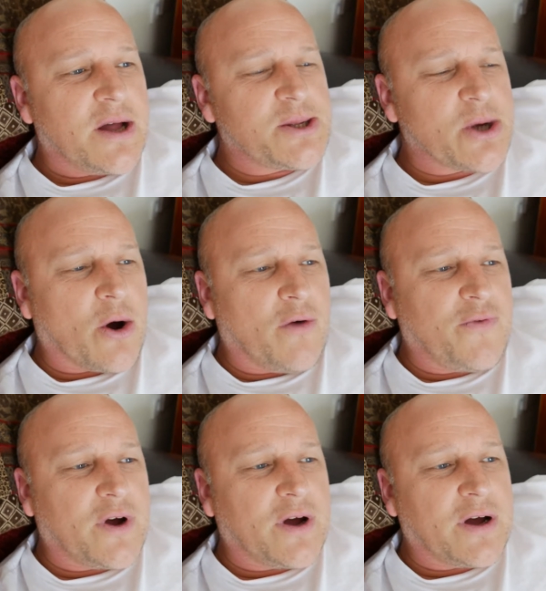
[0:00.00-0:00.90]
to
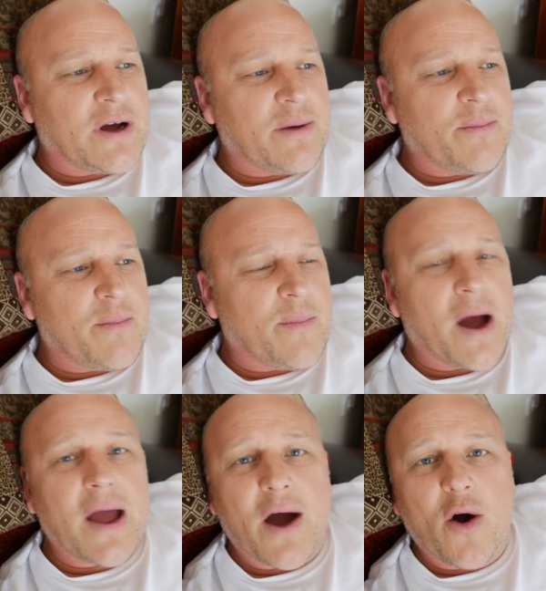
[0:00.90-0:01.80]
offer
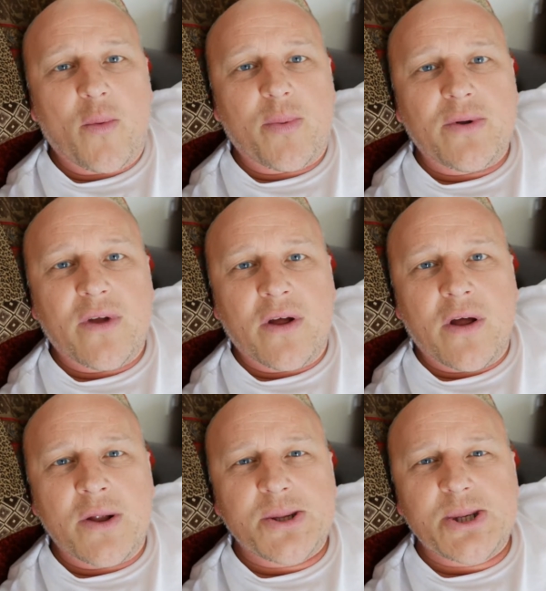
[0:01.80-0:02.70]
my help
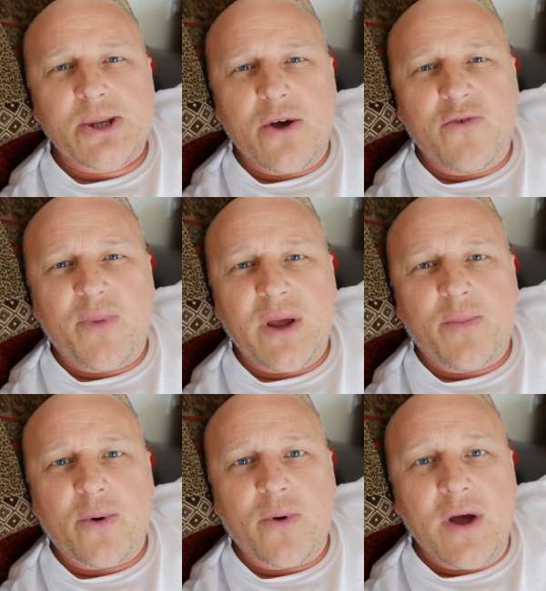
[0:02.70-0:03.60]
and to serve
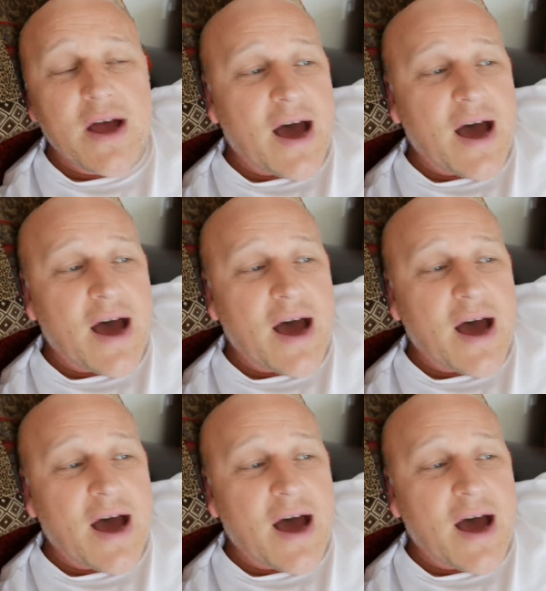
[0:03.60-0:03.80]
people.